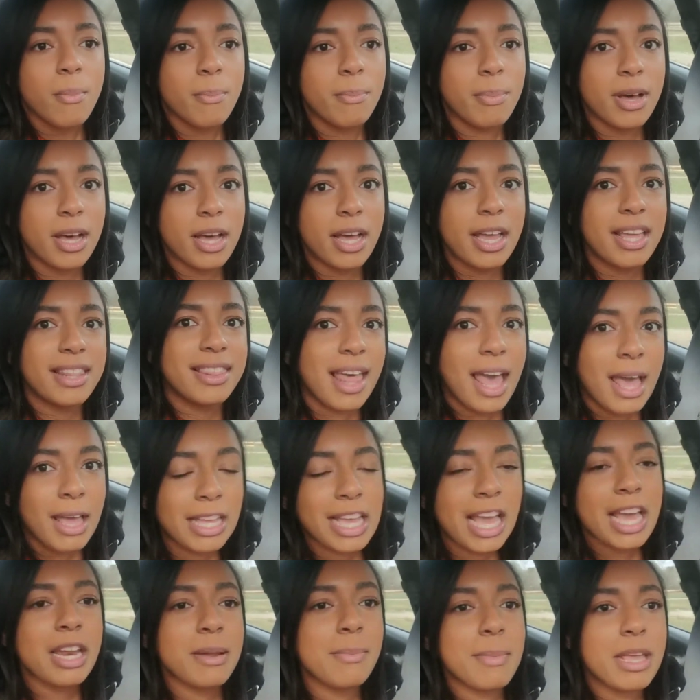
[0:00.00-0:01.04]
But that
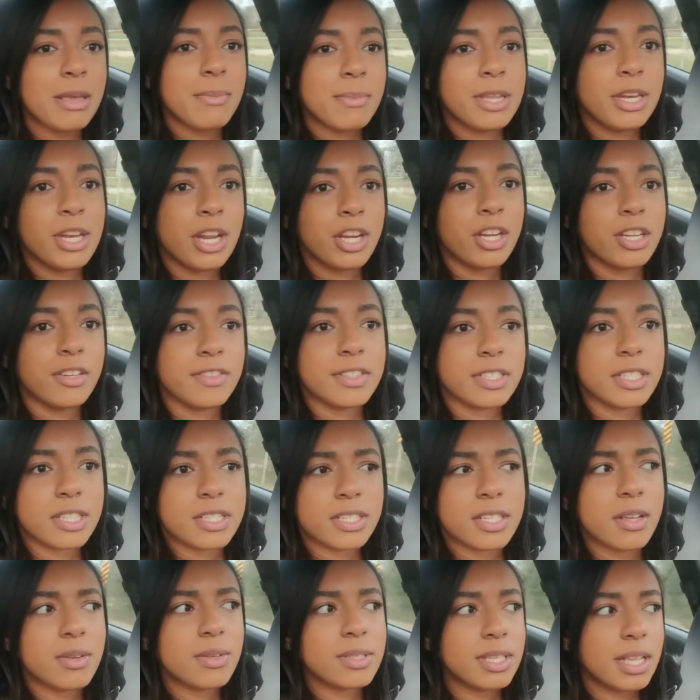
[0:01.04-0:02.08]
kind of made me nervous
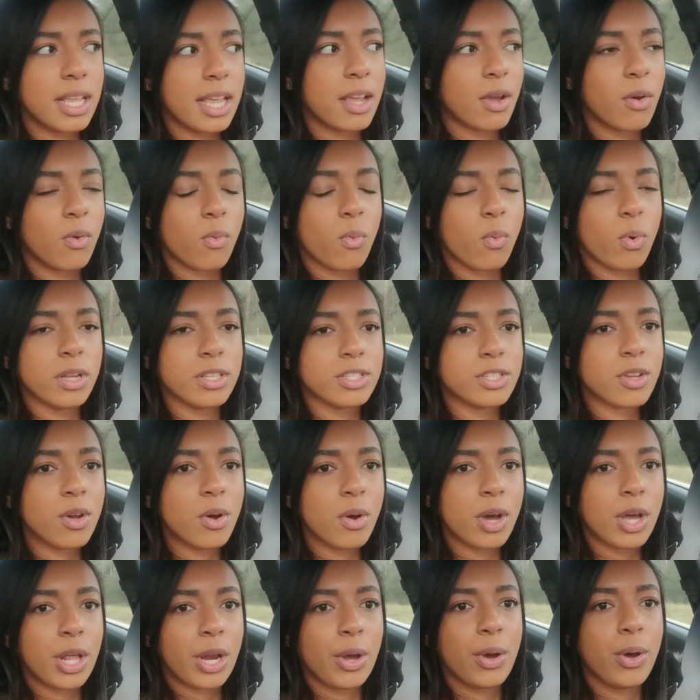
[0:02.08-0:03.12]
because I was like, what's
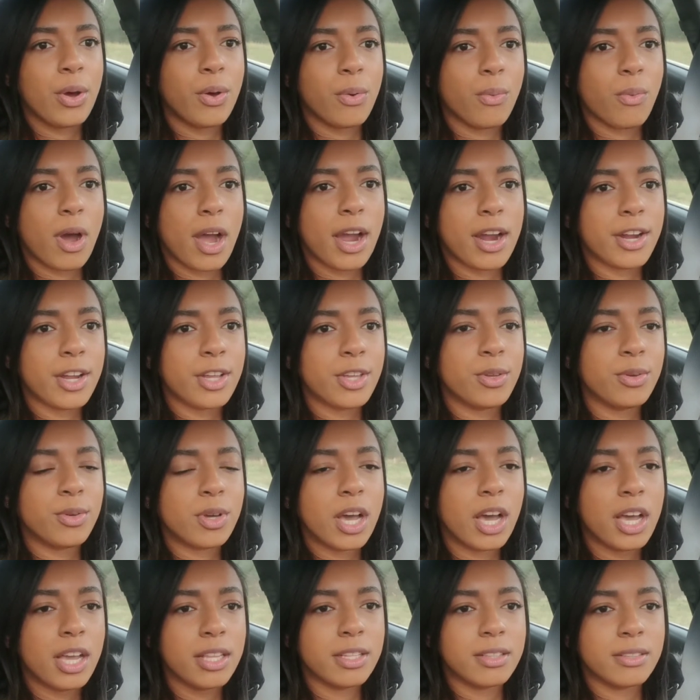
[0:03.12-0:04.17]
going on? Why are you
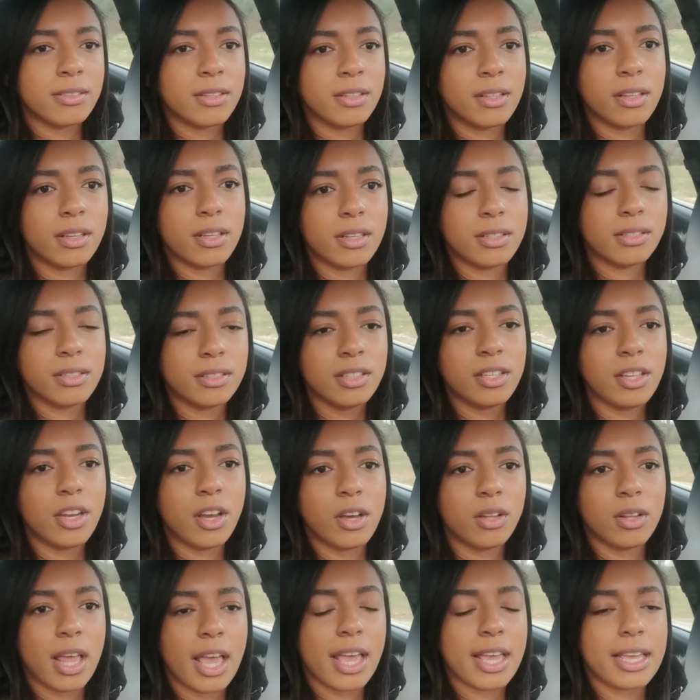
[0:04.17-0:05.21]
cutting the, you
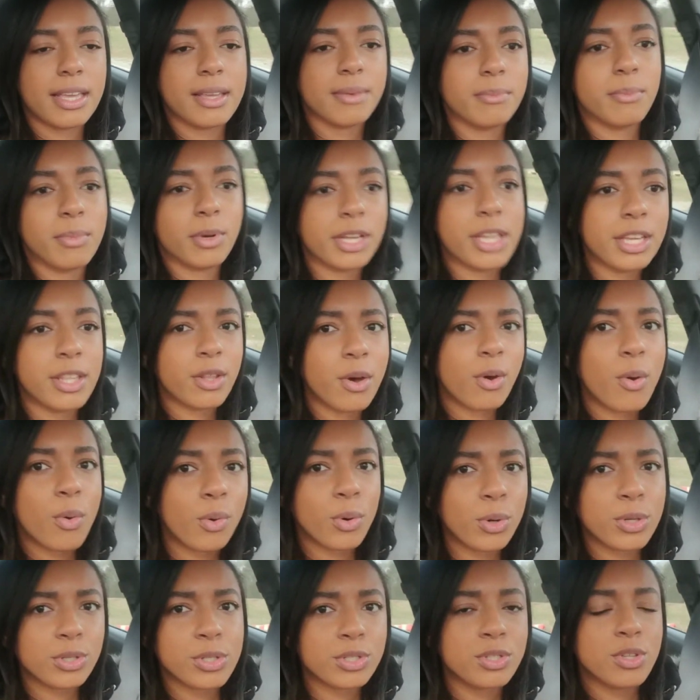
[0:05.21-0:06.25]
know, like bringing the
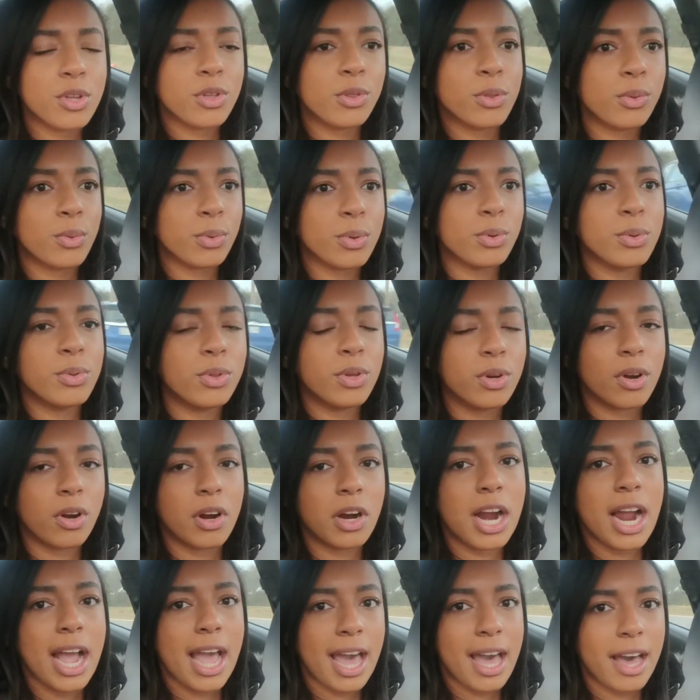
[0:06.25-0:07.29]
horse through the
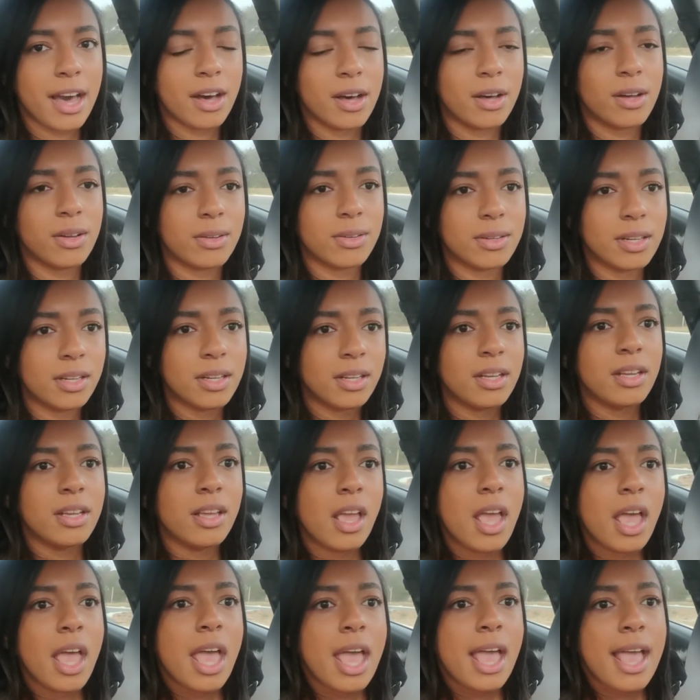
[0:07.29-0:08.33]
crowd?
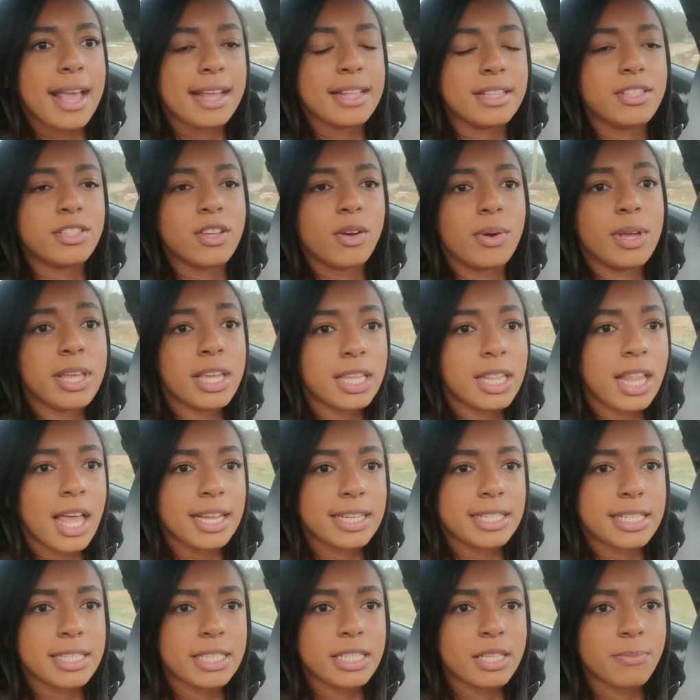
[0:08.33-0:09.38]
And so he
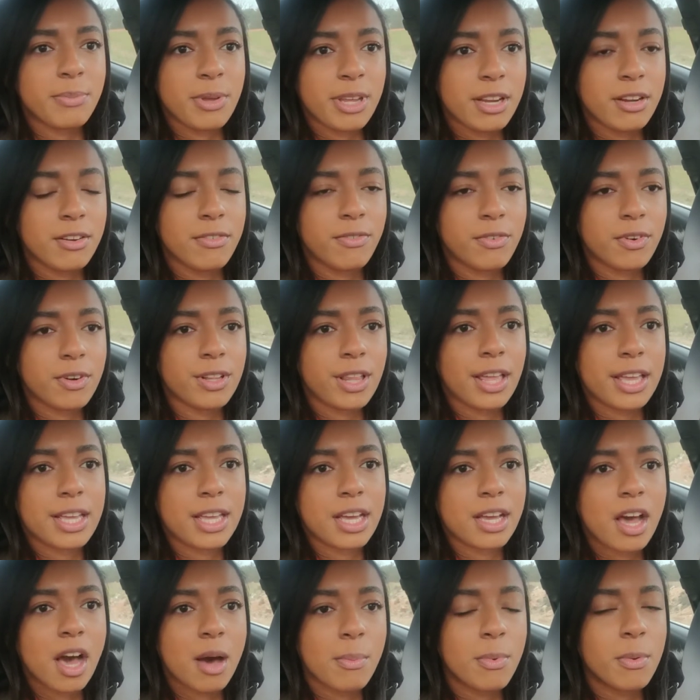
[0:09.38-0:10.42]
like disappeared for like a
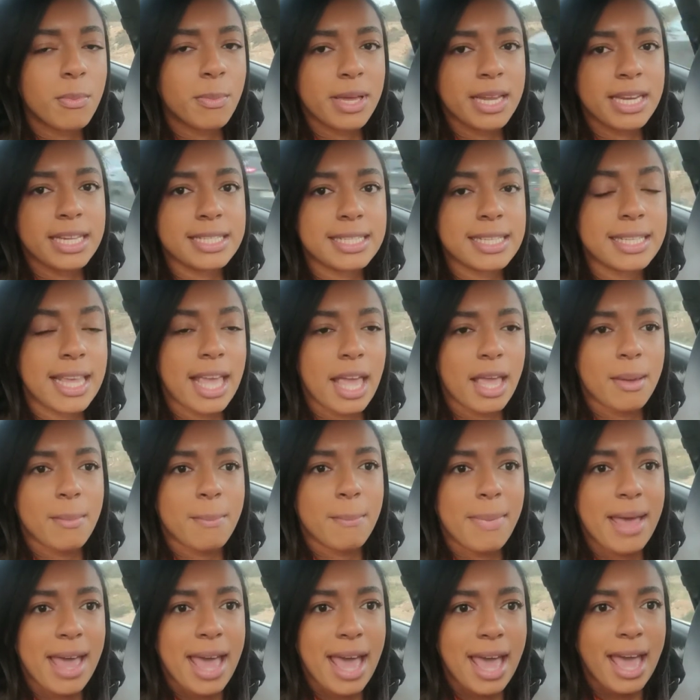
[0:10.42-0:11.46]
couple minutes and came
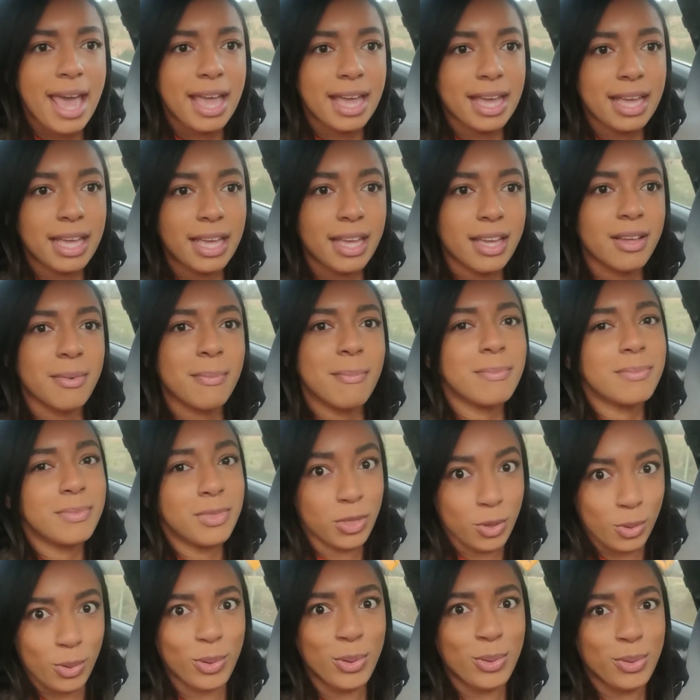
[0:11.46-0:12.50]
back
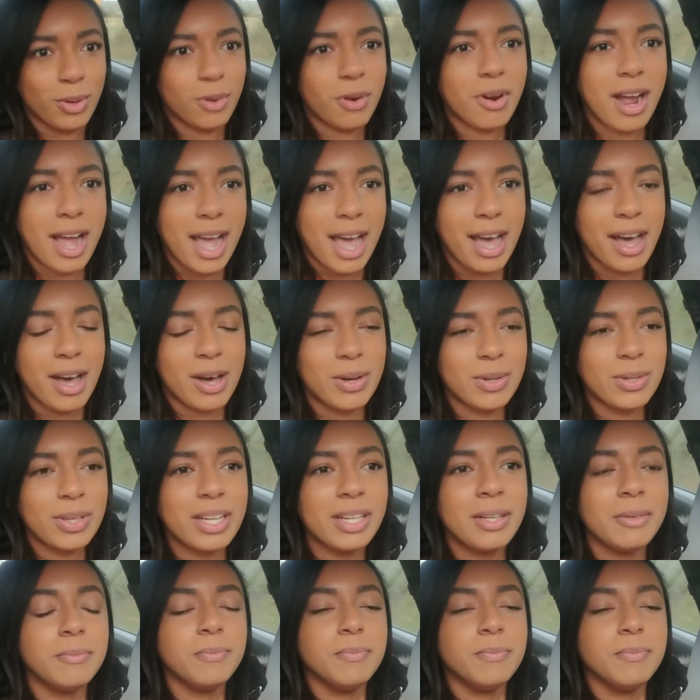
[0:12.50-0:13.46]
through the crowd.